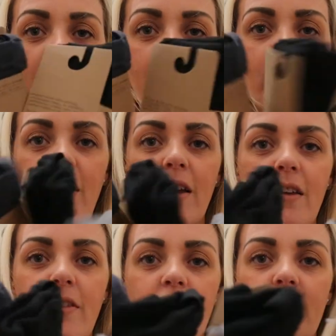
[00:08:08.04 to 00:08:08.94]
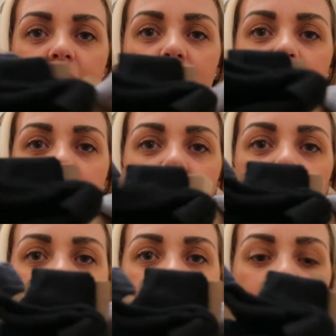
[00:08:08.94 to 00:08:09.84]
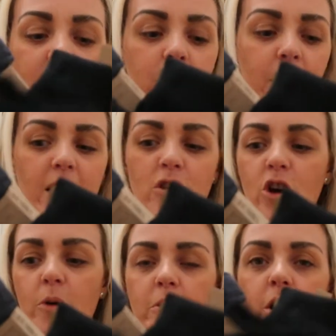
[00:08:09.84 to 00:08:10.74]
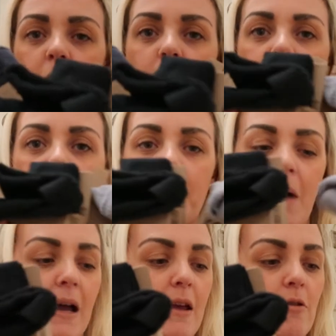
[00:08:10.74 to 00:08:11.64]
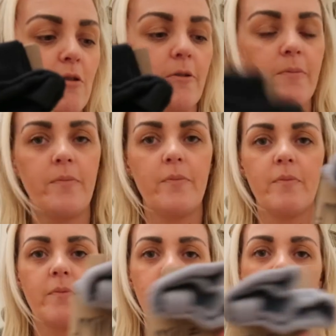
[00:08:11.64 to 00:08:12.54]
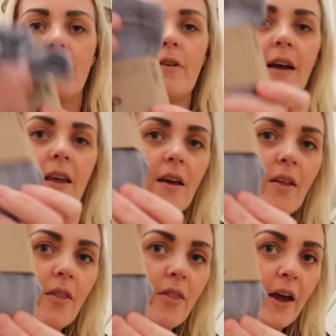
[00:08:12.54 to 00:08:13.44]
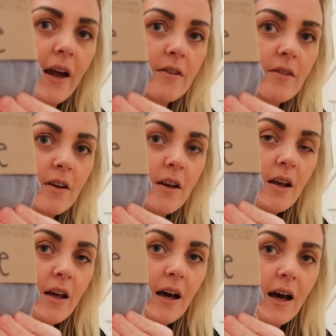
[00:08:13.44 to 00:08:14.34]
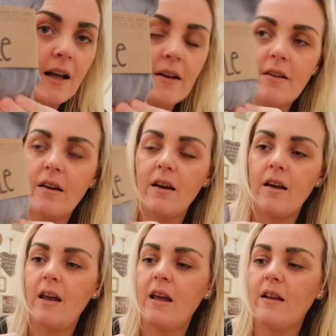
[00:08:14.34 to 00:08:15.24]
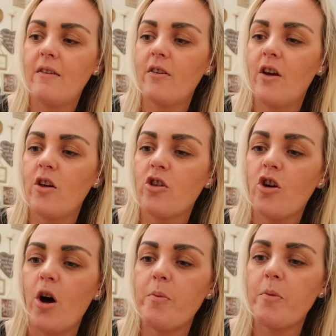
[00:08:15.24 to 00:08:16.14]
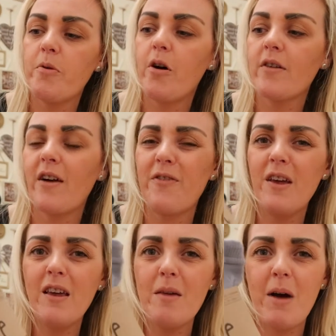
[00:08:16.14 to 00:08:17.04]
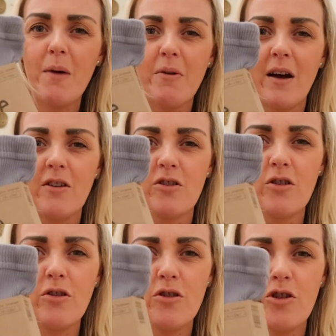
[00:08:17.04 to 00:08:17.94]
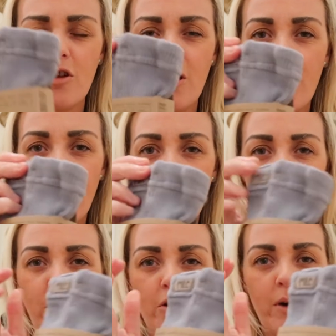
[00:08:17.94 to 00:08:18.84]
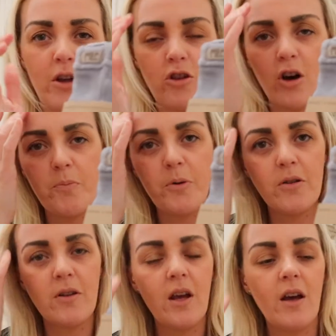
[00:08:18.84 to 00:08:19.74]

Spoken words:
these things. And it's by a shop called Mile, like that. And it's a shop abroad, I think it might be like Dutch, I'm not quite sure, but